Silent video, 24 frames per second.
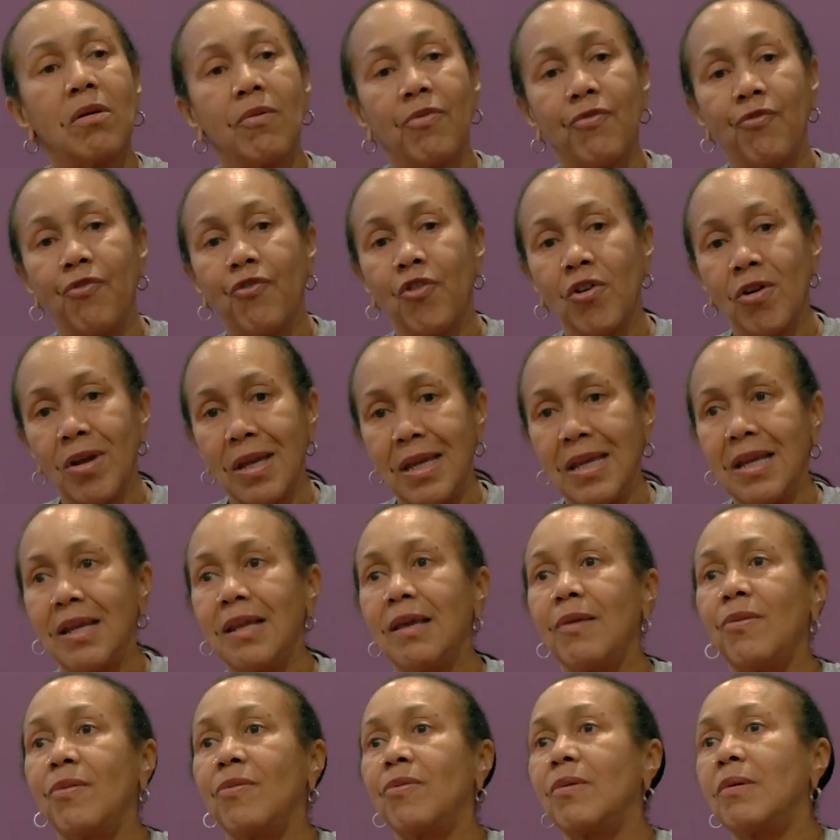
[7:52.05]
for
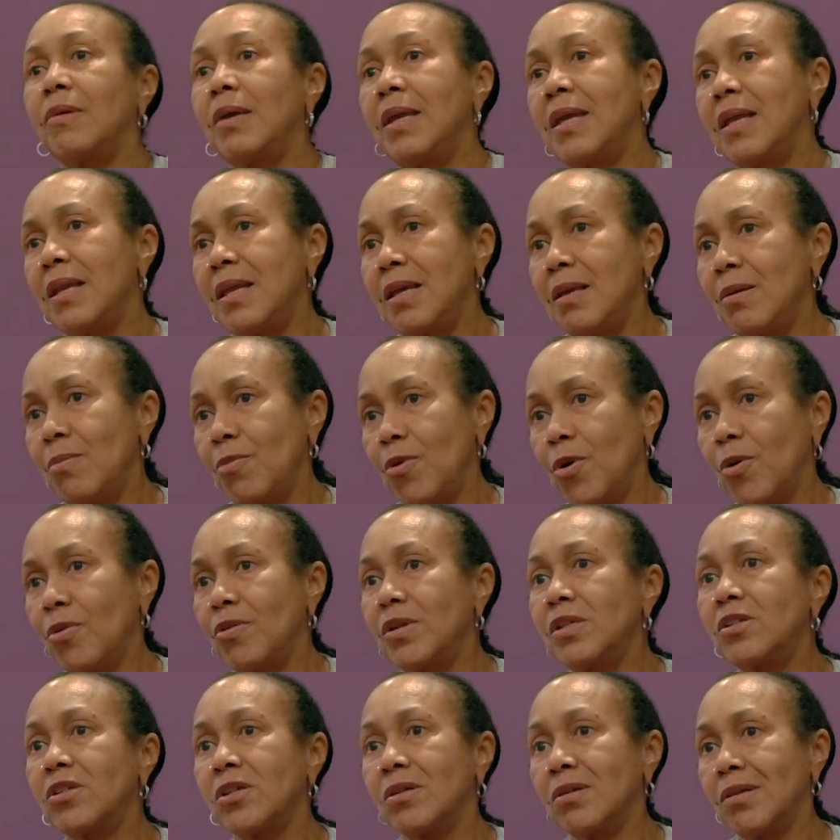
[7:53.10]
any
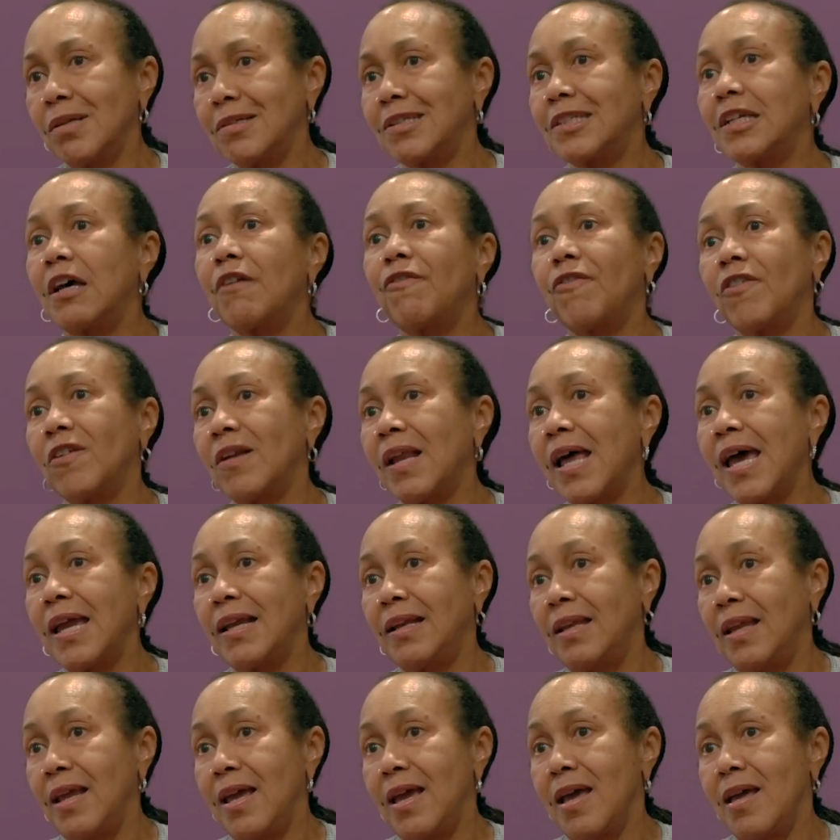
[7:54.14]
creature to suffer
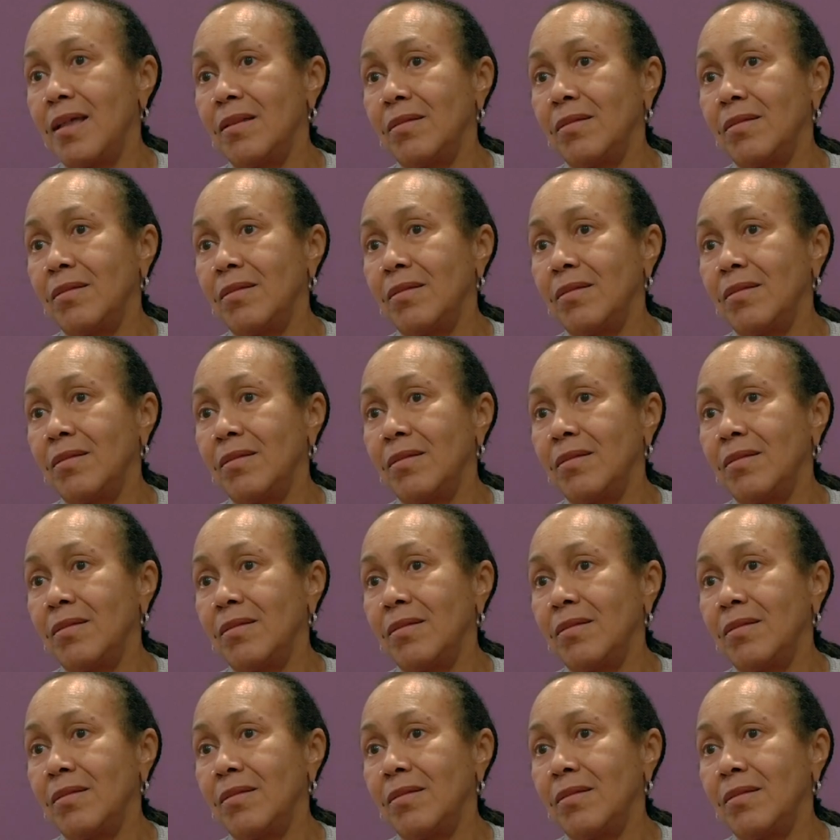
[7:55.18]
like that.